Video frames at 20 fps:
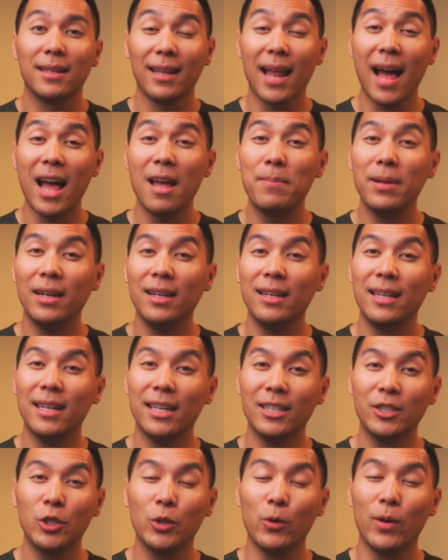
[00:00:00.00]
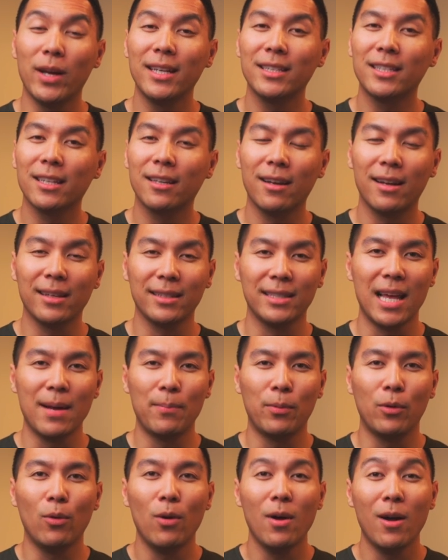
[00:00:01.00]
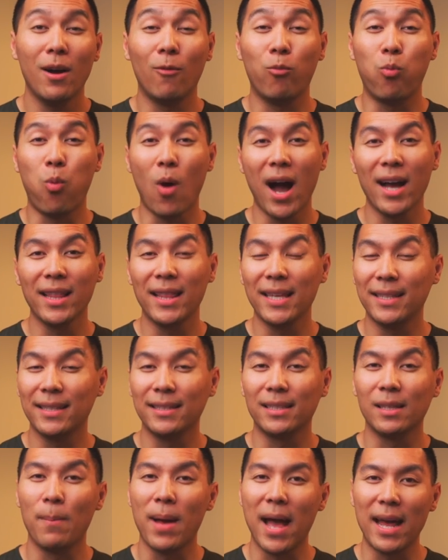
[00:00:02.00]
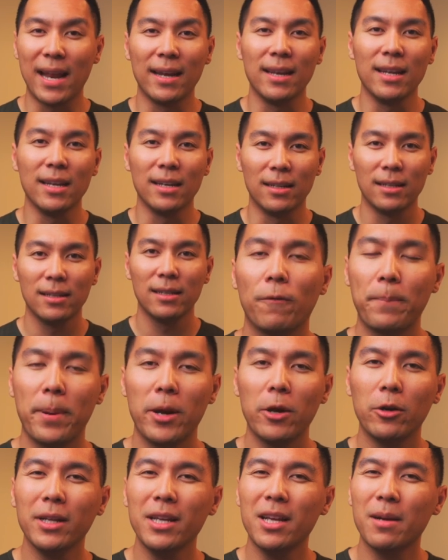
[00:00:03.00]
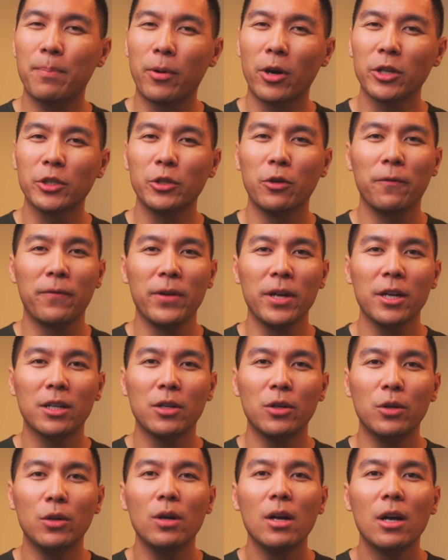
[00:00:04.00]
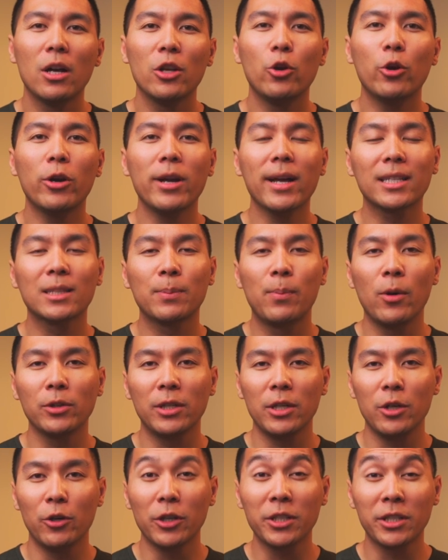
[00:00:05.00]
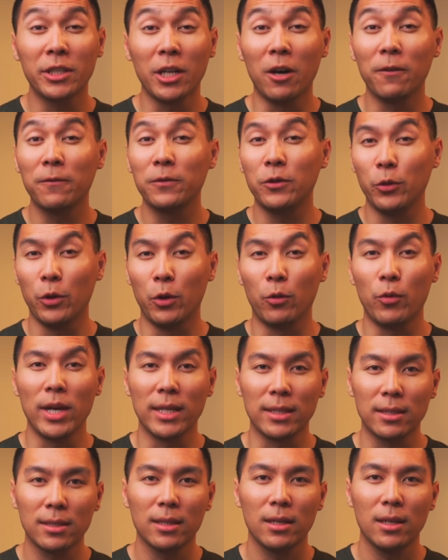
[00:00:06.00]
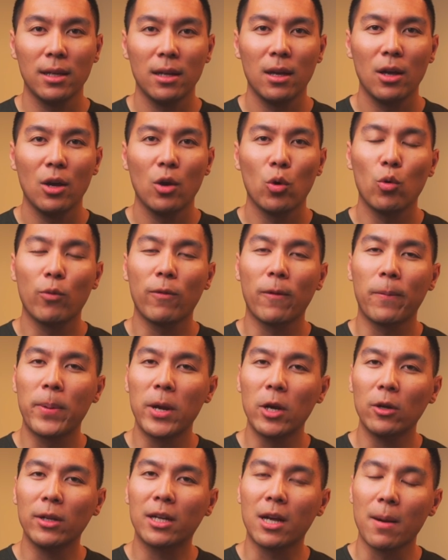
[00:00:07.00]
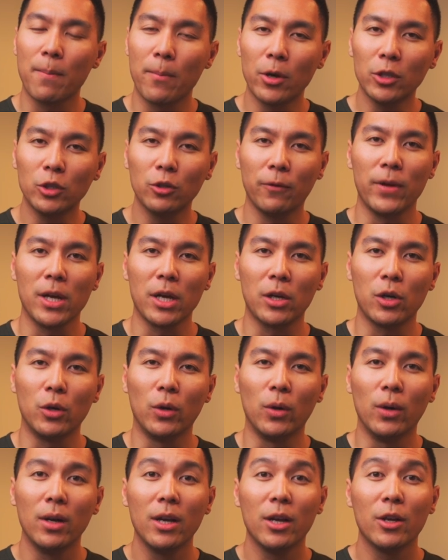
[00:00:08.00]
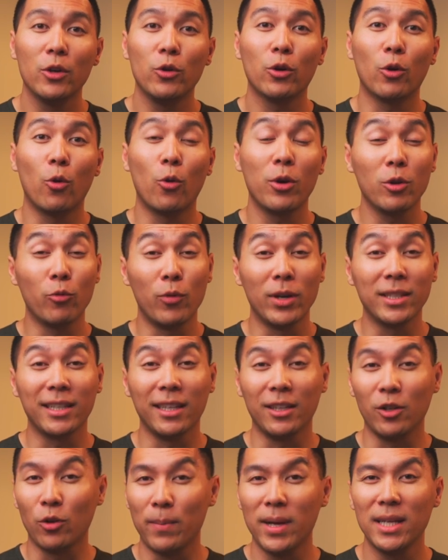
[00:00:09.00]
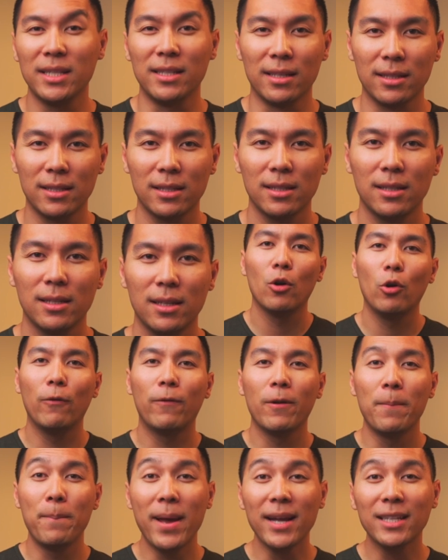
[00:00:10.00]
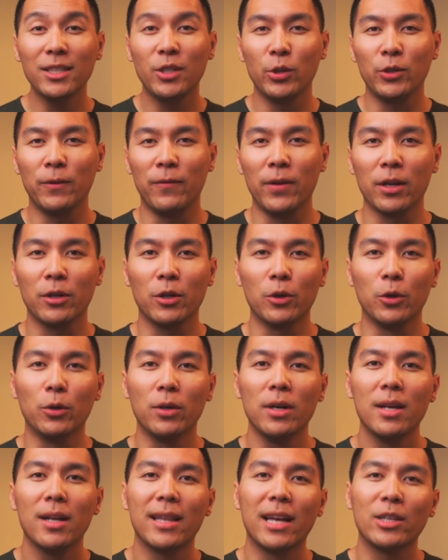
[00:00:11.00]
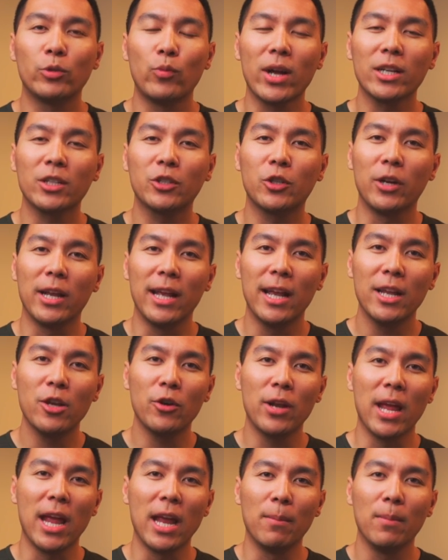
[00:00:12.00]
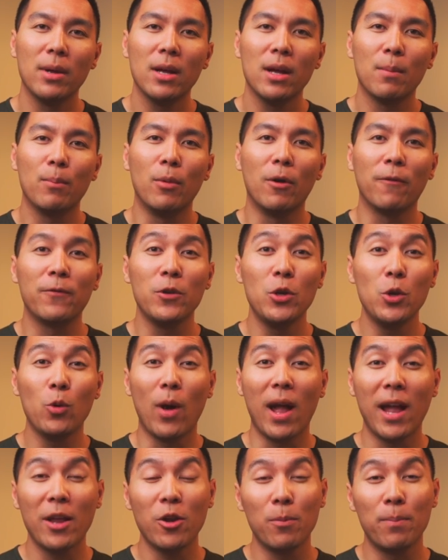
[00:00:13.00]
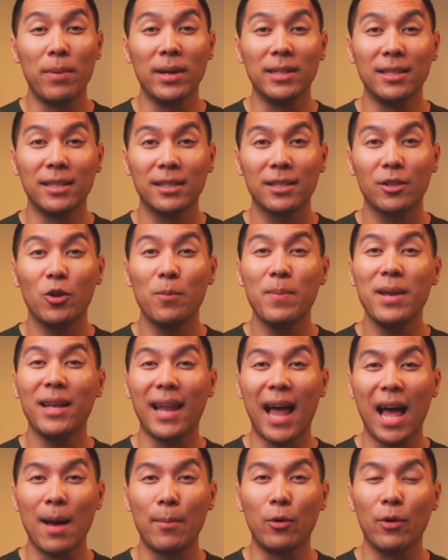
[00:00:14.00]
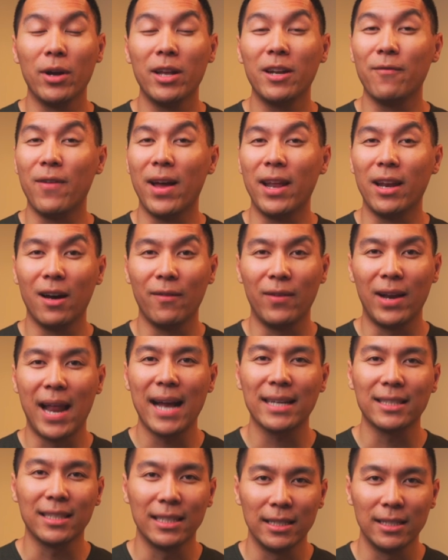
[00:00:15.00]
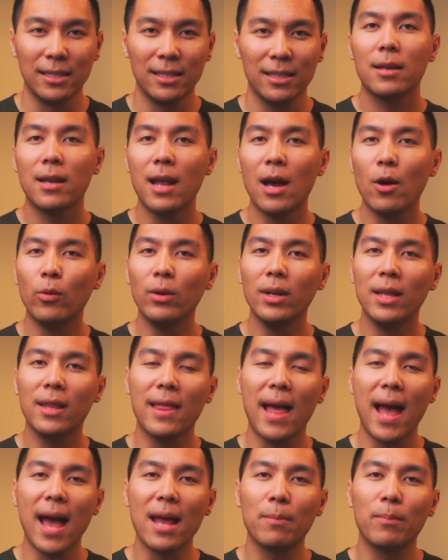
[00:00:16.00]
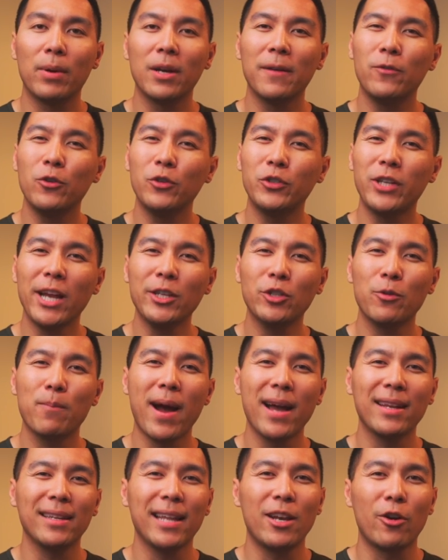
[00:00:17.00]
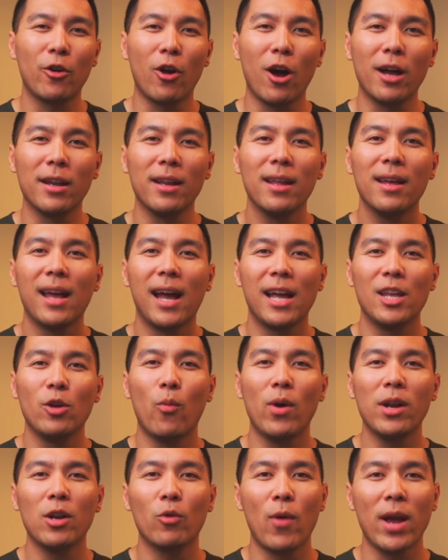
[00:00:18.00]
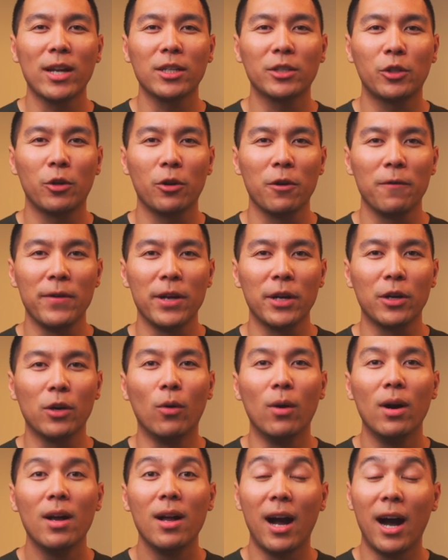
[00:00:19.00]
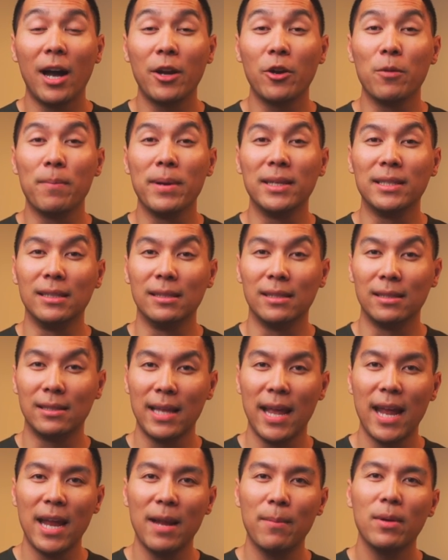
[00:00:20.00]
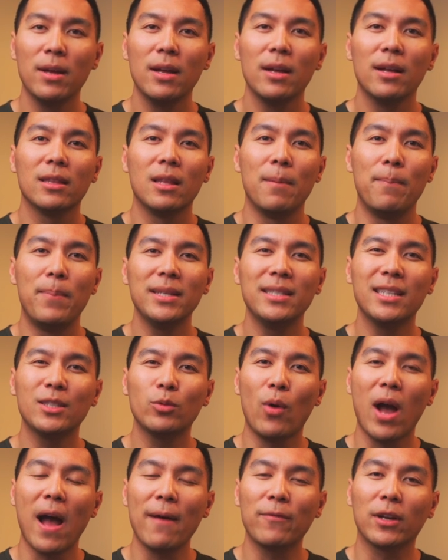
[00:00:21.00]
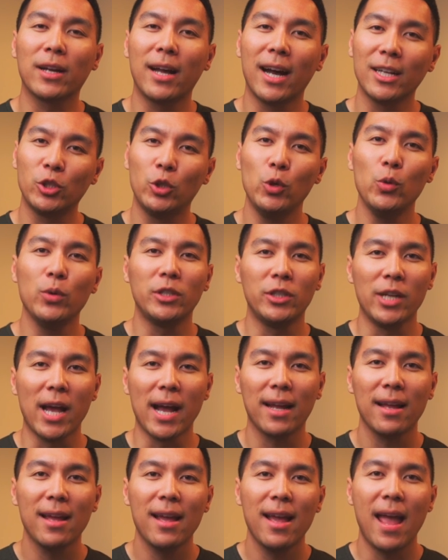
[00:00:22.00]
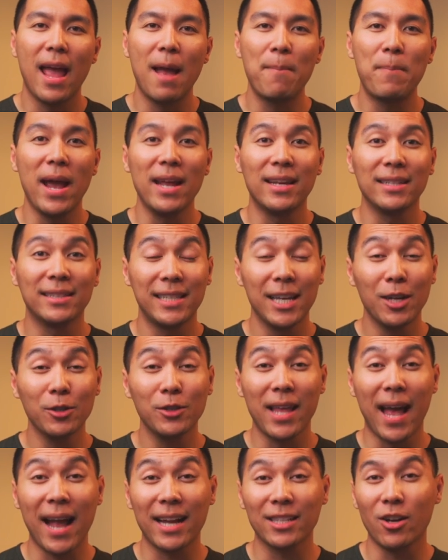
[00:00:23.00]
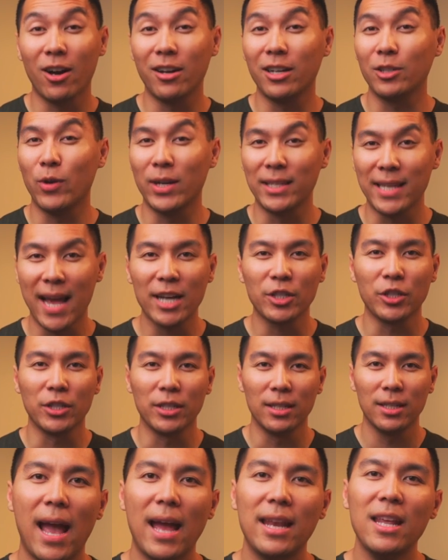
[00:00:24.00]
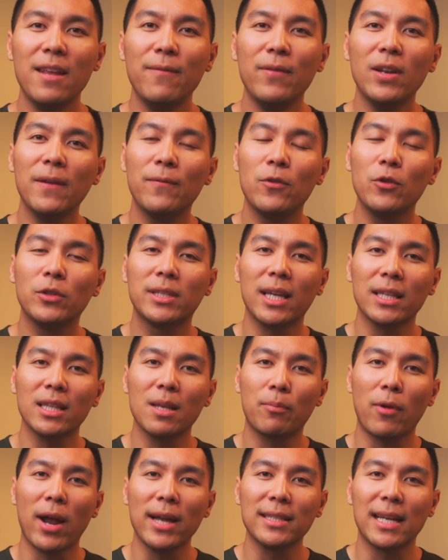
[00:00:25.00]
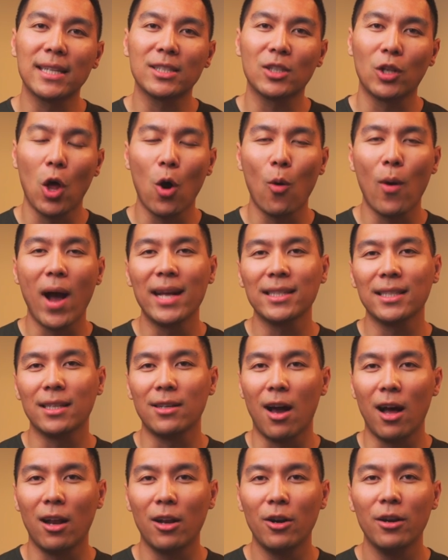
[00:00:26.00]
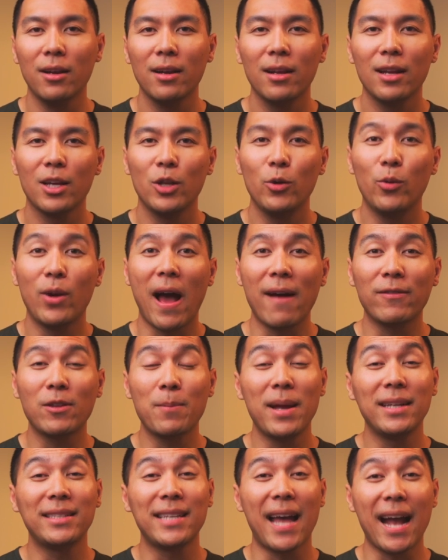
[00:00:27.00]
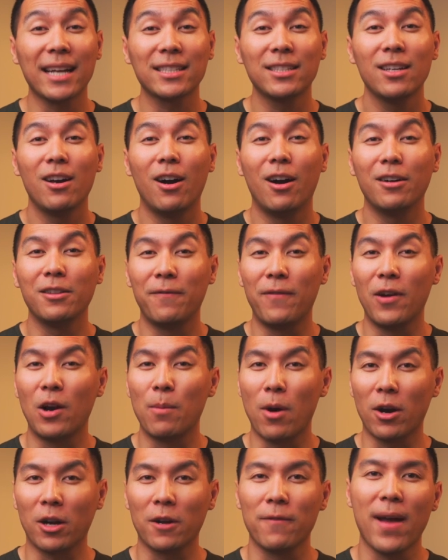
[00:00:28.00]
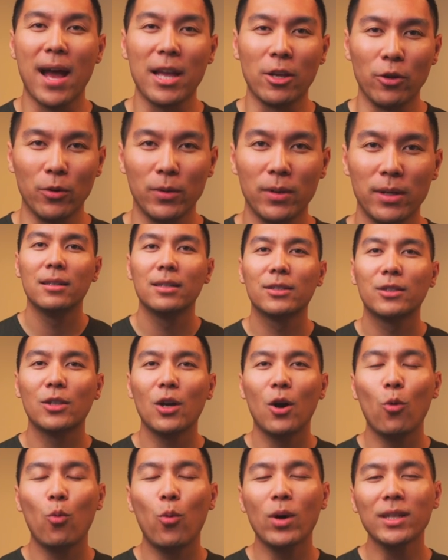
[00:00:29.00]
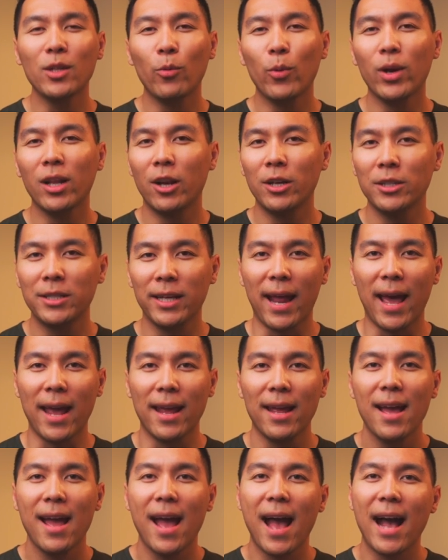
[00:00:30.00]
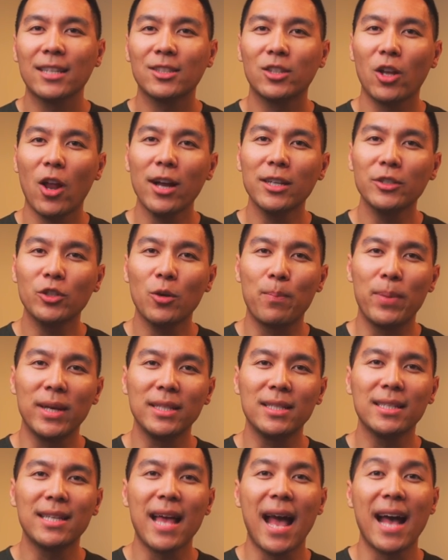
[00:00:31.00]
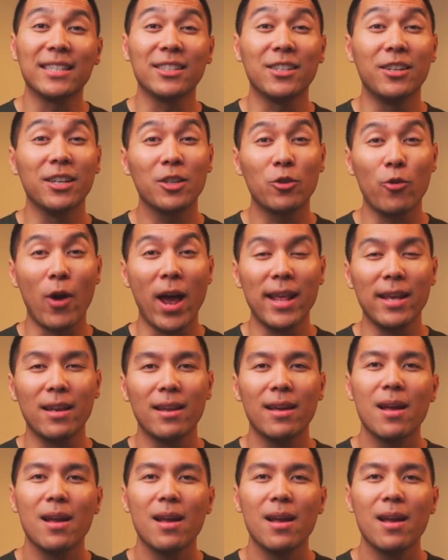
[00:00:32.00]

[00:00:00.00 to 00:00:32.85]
liability issue is a good example of why this is a bad idea. With purely a personal vehicle, you're only exposing yourself to the risk. With a purely commercial vehicle, you're only risking your business. With a mixed use vehicle that's registered in your name, both you and your business could be liable in event of an accident. Not only that, but if you change your mind later on and you want to register your vehicle under your business's name, the business will have to cut you a check and pay the sales tax on the transaction. And even if you set the price as low as a dollar, you would have to pay tax on the fair market value. So what did we learn today? As long as your business has good credit,